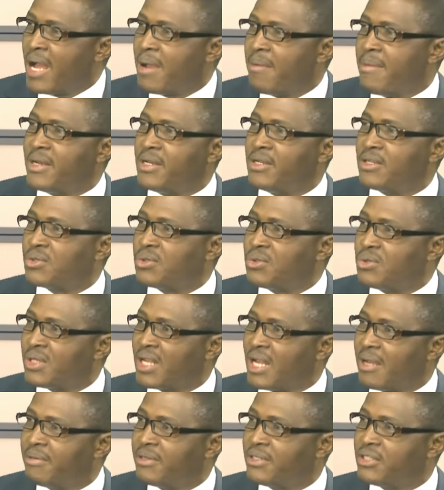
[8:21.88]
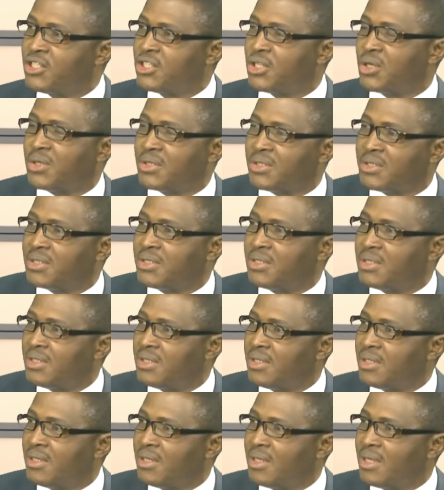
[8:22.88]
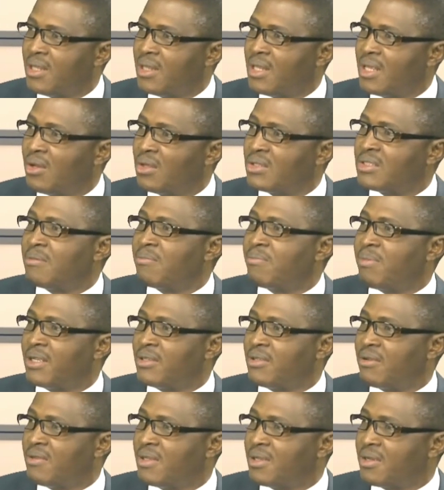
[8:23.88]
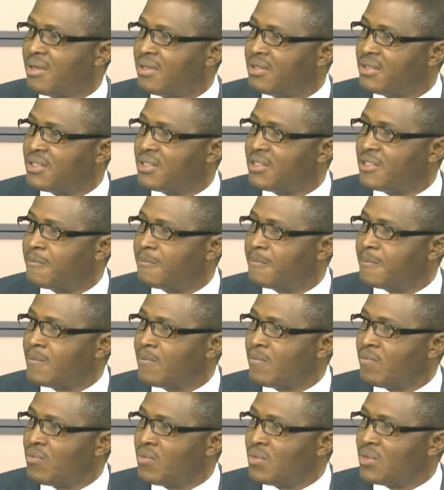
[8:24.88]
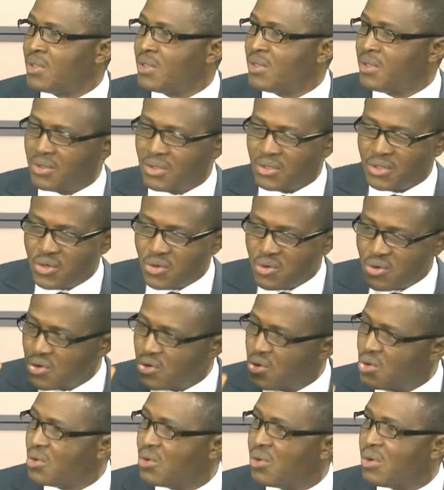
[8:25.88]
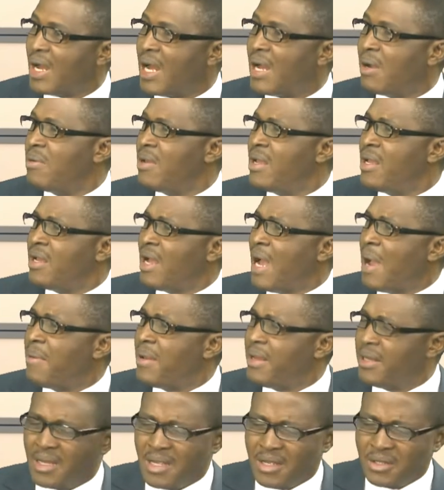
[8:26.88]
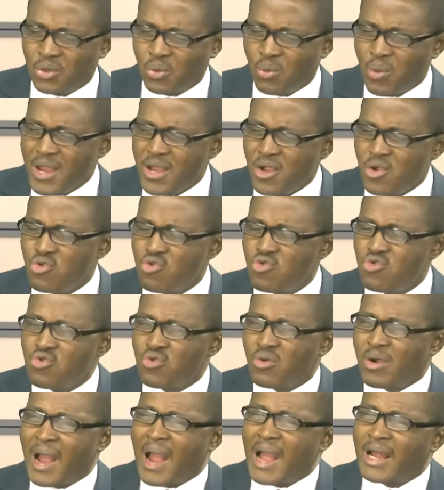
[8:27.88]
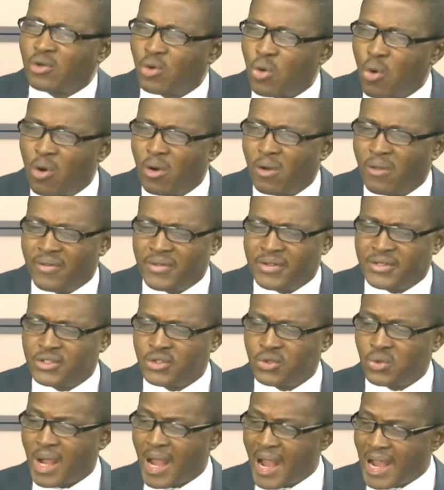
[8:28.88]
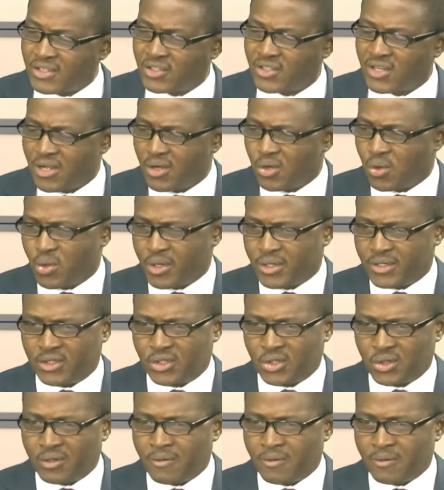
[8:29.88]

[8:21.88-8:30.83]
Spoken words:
many schools have been shut in the northern part of the country? Do you know how? I mean, so when you look at all this, you ask a question.